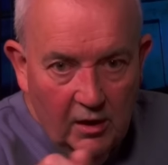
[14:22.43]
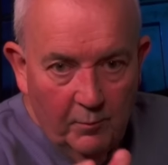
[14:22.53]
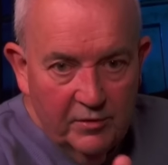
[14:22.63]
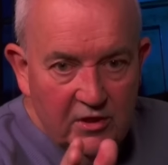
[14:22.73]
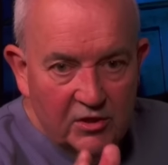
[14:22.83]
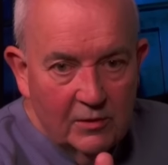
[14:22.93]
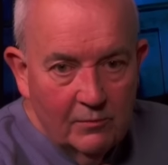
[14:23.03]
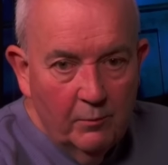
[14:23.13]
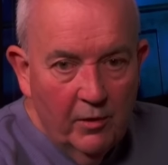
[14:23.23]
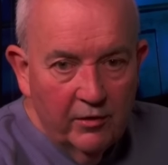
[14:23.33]
and
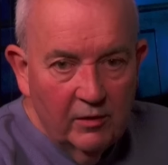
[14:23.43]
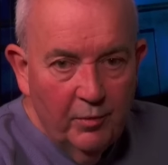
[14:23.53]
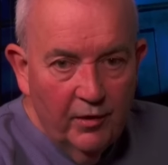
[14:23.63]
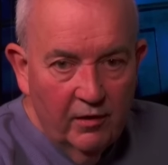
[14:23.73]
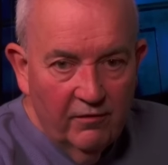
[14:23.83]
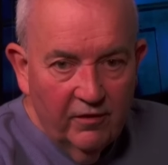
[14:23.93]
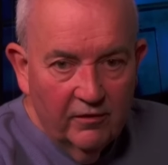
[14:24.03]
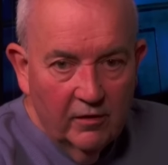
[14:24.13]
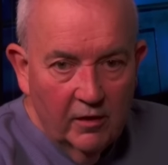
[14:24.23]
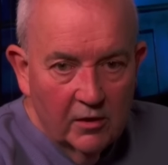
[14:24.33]
position my body
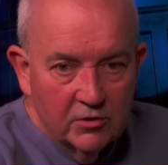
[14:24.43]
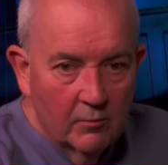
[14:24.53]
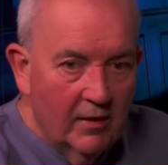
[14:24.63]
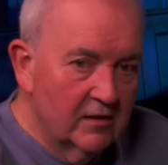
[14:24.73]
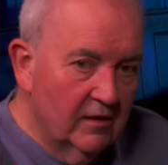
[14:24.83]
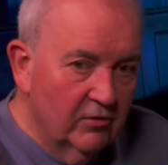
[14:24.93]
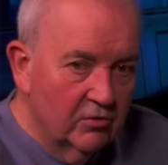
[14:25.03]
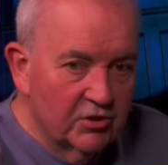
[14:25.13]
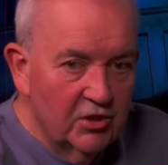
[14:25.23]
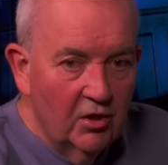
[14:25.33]
perfect. So I might have to
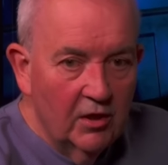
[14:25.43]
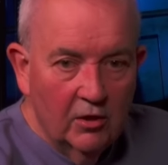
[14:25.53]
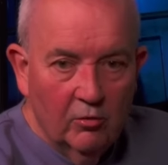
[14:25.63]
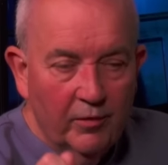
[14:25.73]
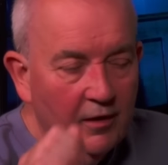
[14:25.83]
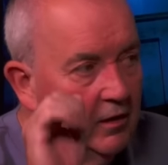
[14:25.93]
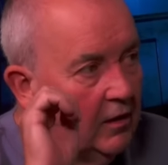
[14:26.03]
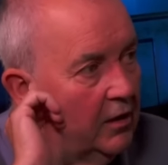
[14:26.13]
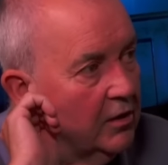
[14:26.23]
just turn a little bit.